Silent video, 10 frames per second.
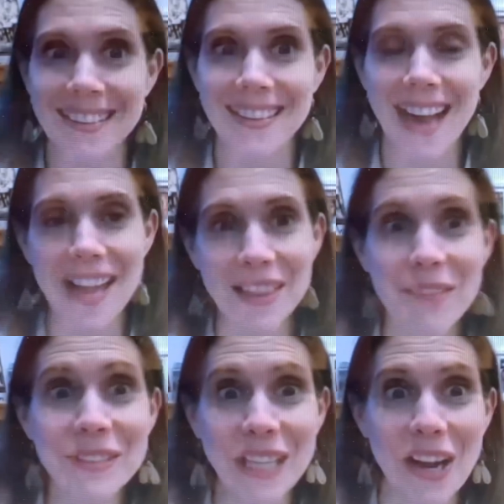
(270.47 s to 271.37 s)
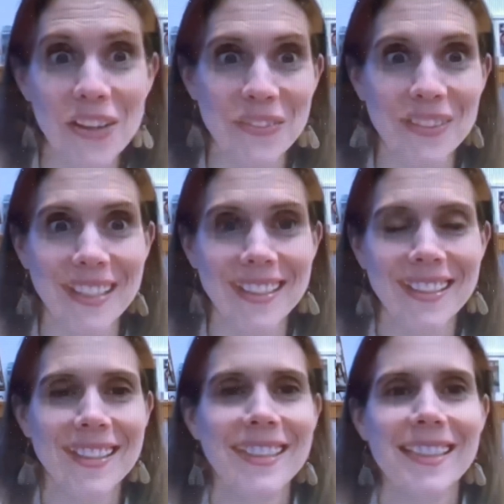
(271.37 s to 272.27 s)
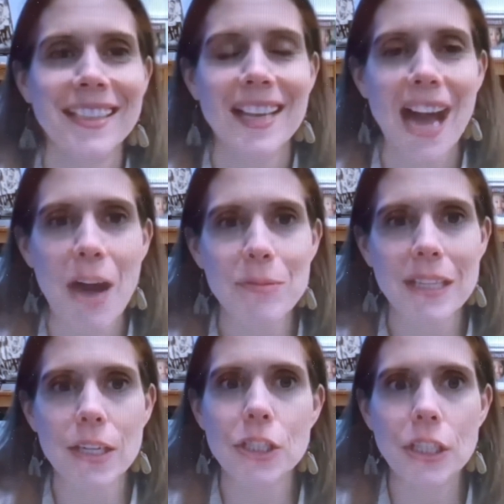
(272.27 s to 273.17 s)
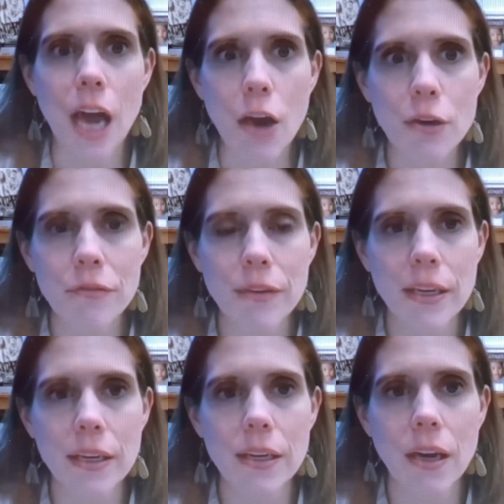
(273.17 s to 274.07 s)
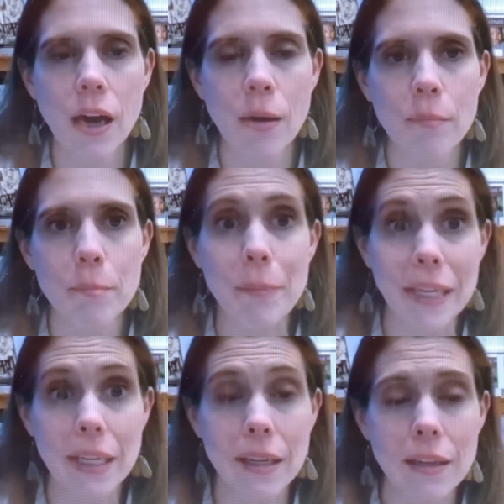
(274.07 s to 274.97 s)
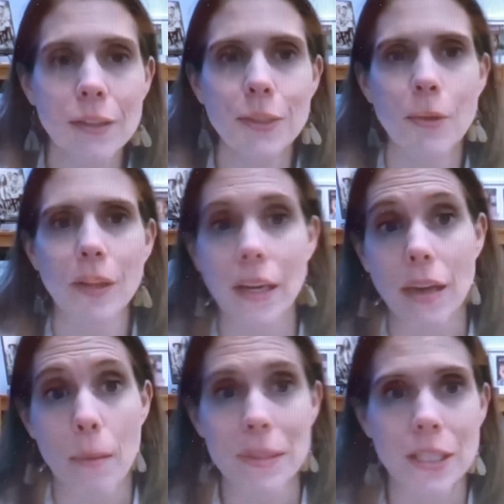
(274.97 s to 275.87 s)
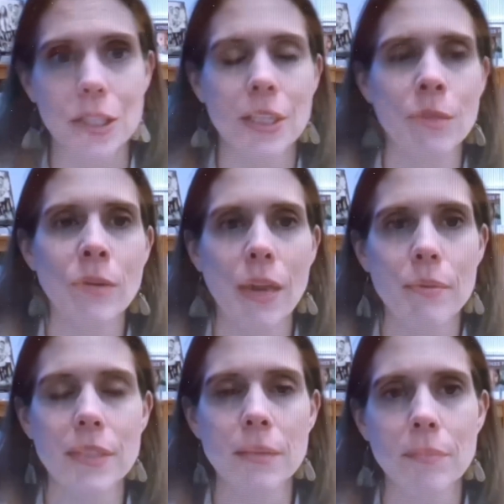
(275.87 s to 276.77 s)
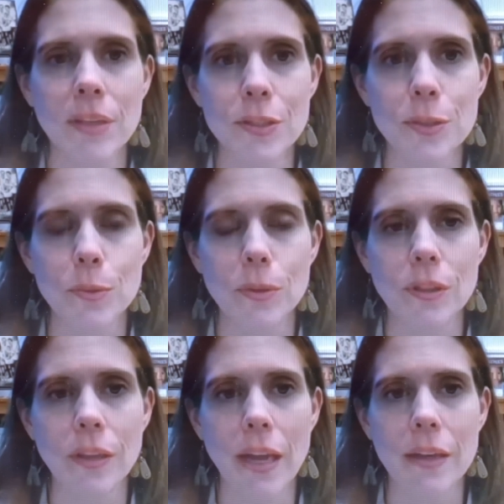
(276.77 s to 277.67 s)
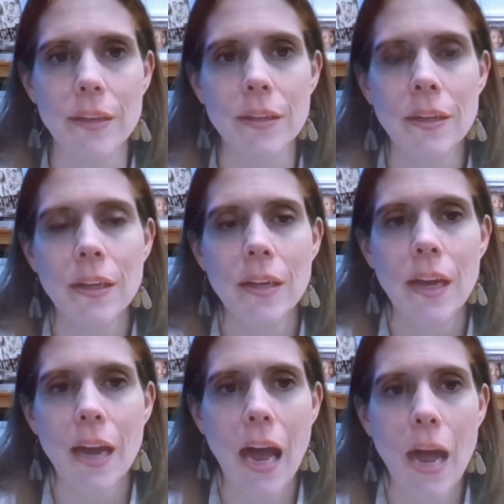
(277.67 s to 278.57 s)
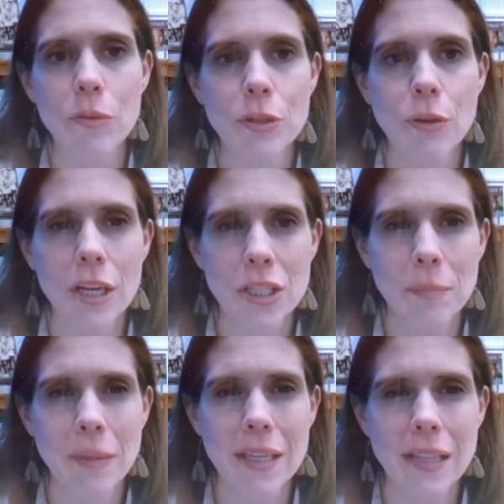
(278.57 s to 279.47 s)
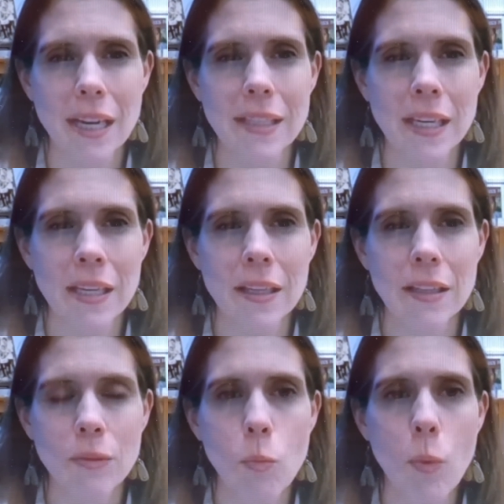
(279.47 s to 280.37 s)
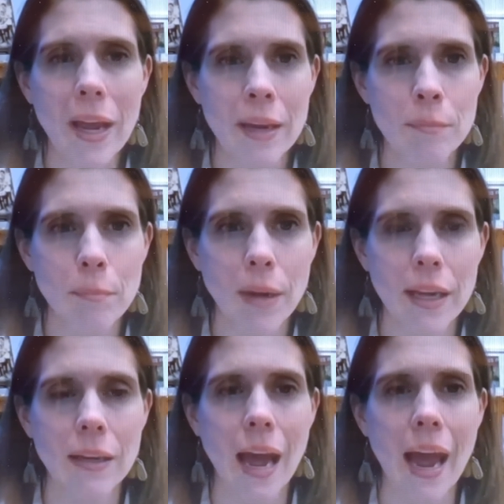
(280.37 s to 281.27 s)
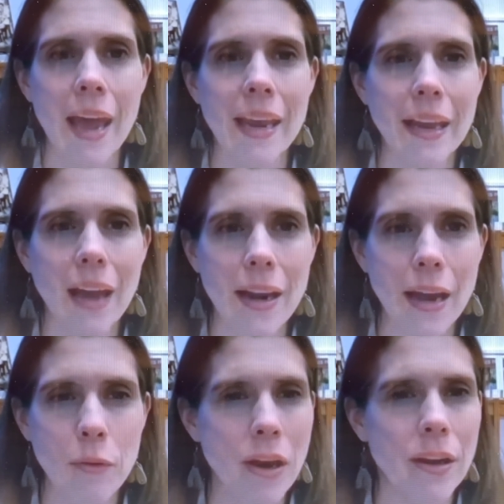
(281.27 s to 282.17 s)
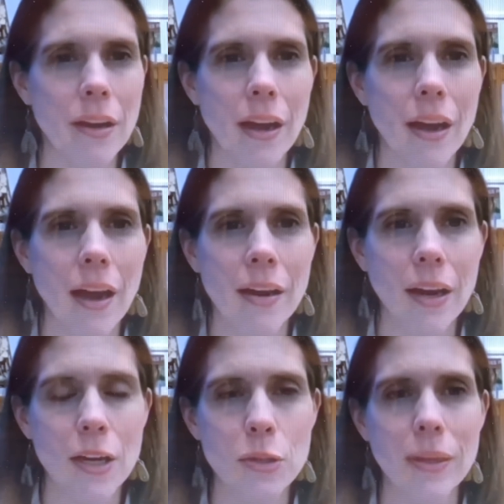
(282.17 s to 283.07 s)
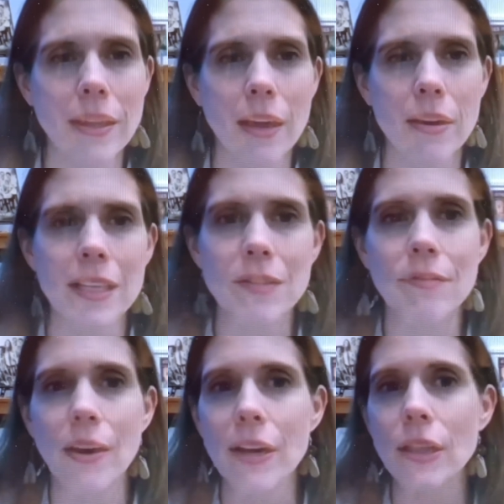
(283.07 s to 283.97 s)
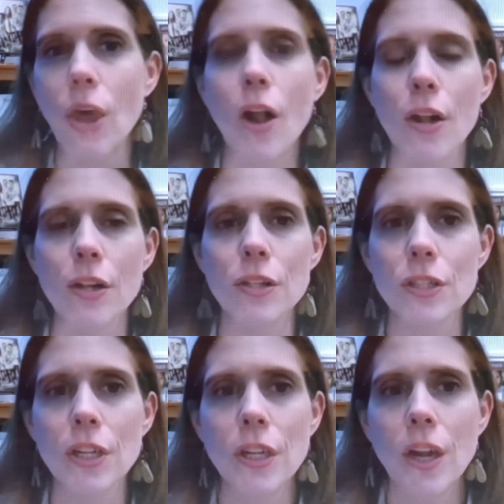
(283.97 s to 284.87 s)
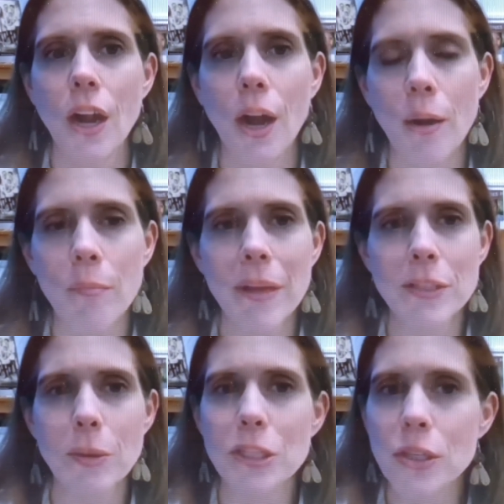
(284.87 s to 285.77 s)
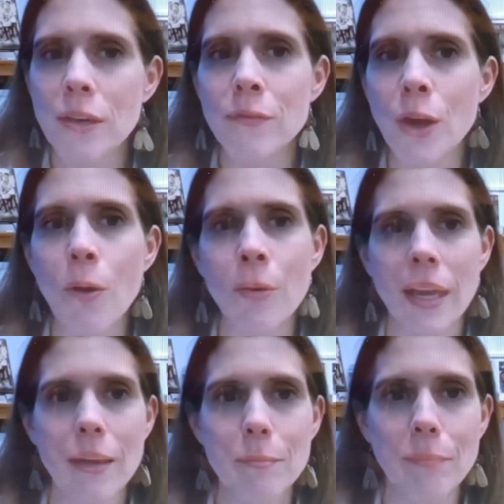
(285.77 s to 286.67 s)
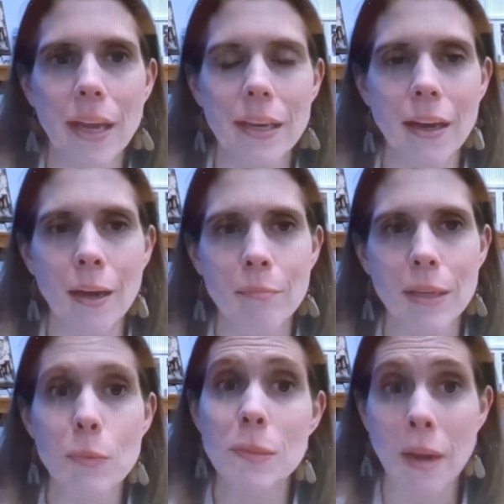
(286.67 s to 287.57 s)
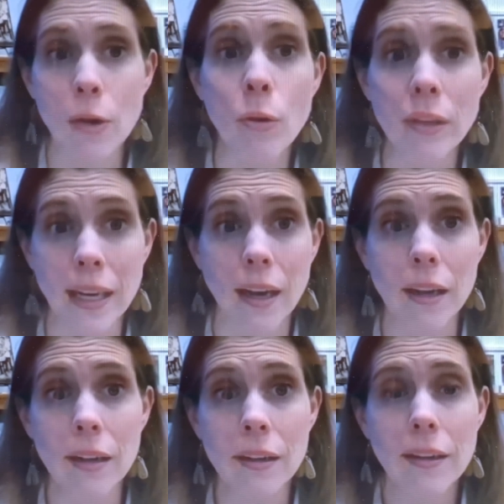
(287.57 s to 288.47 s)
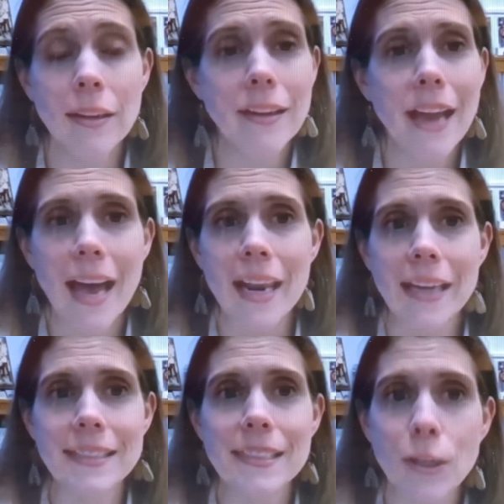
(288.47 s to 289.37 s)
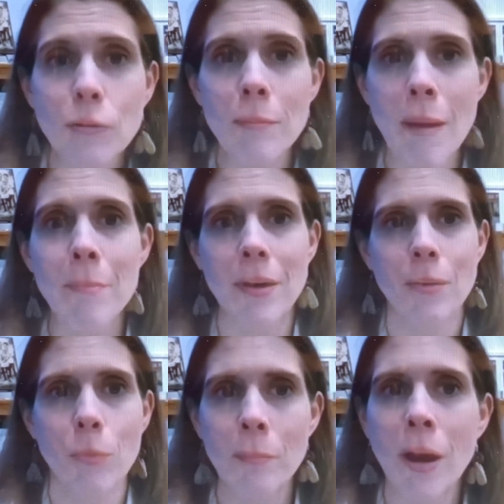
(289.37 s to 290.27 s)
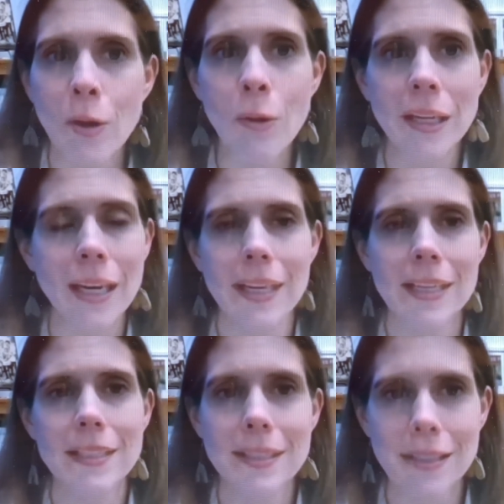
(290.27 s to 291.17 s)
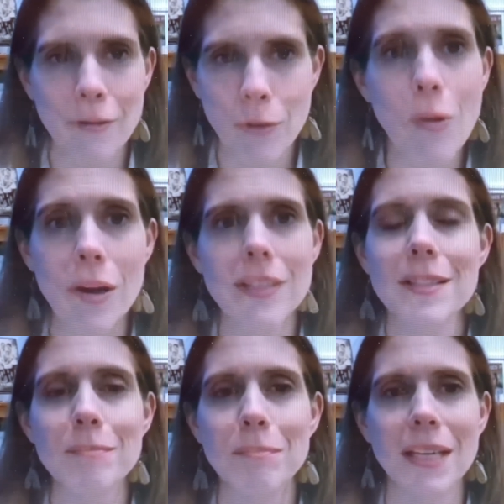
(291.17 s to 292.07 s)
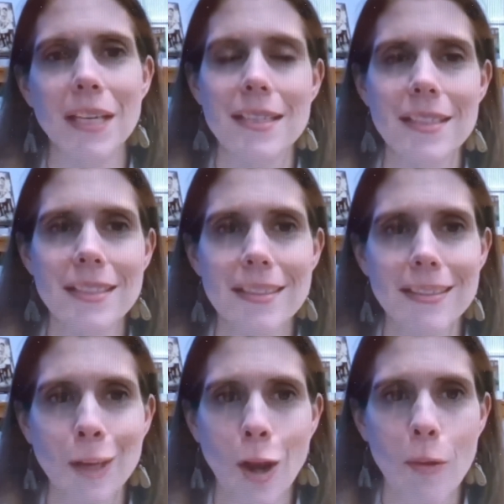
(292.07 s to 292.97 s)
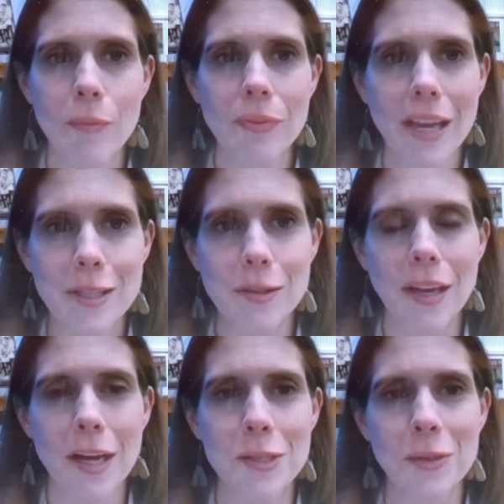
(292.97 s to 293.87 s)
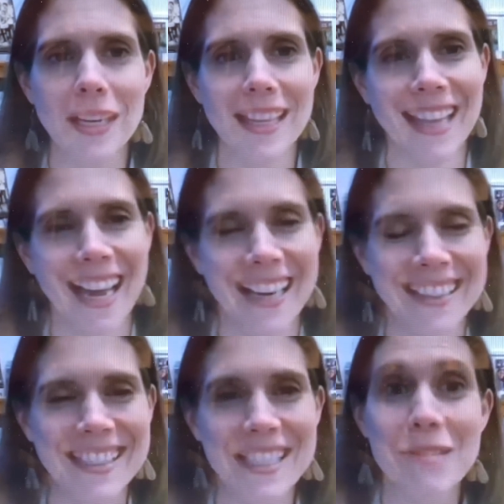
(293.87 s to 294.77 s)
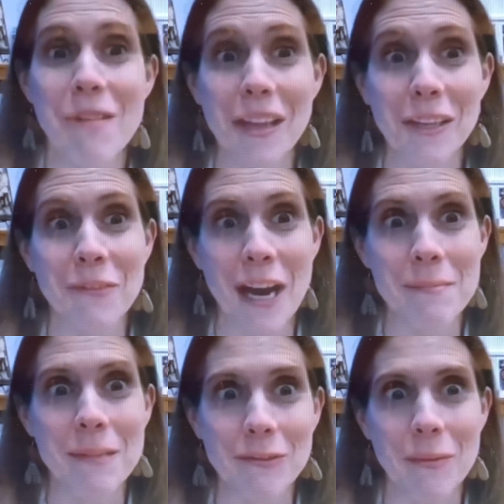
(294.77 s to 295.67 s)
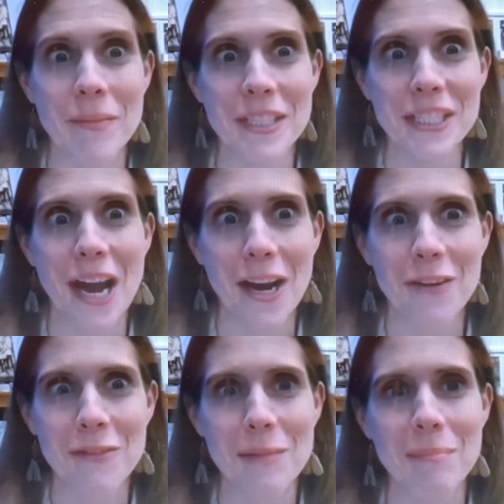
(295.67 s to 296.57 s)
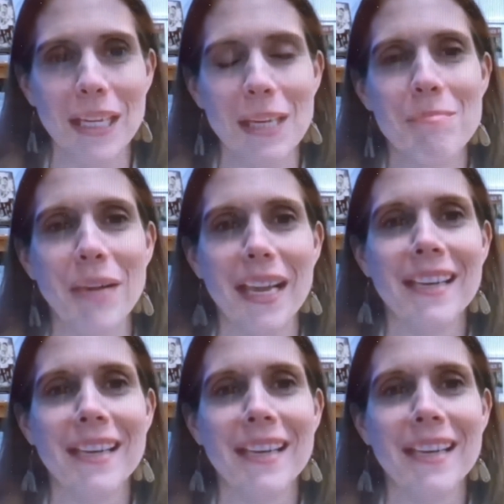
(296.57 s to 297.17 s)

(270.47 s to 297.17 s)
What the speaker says: I love geography. I was in a geography B, like a competition when I was in middle school, and I was crushed because I didn't win, and I got out on a country that is very large, and so I should have known it, but it was Mongolia, and I still remember where Mongolia is, of course, because that's the country that disqualified me from the geography B, but